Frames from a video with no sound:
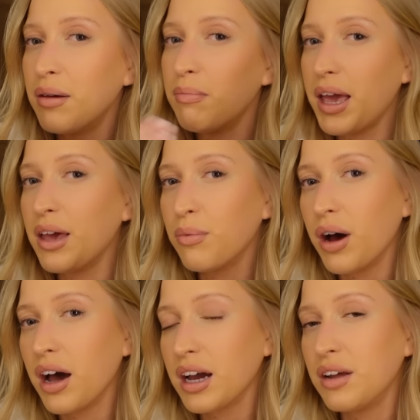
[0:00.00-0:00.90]
make it
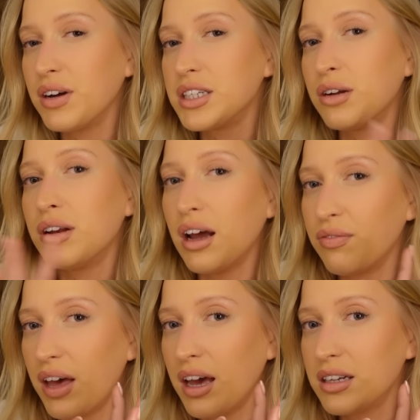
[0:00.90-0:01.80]
work and if I don't love
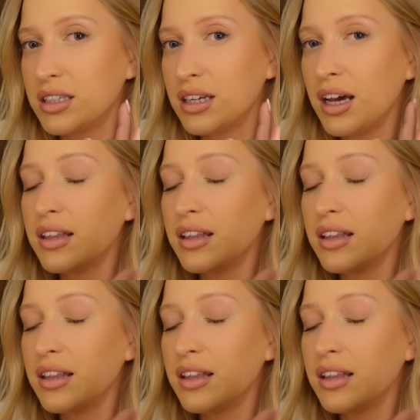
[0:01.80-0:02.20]
it,